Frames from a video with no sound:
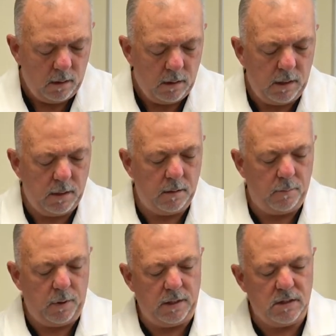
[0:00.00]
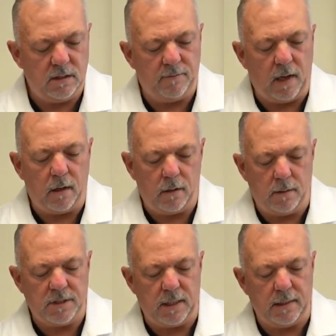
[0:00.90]
Then place the vial
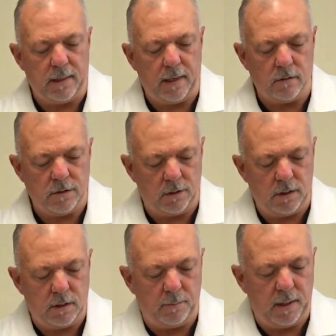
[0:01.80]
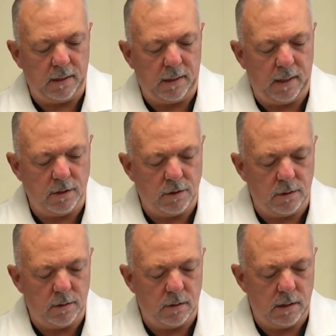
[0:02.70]
upside down so that the
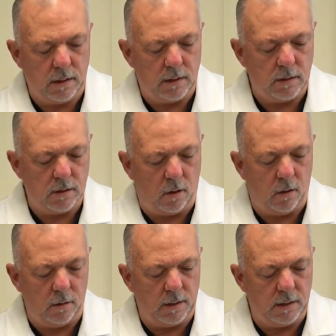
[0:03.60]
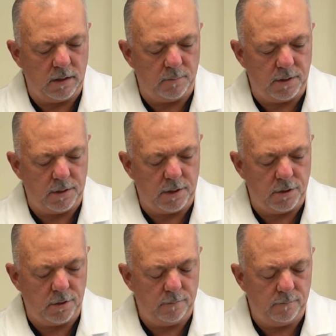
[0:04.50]
medication is all in this
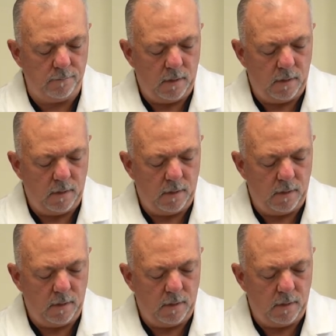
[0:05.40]
position.